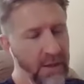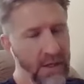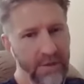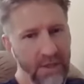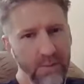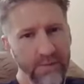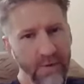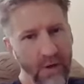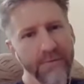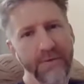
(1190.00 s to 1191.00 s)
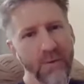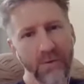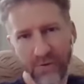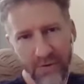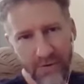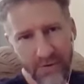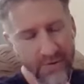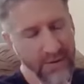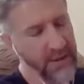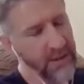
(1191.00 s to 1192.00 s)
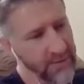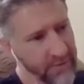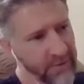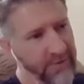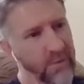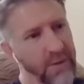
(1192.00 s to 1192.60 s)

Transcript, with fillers: have a cup of coffee with Jesus. And for some,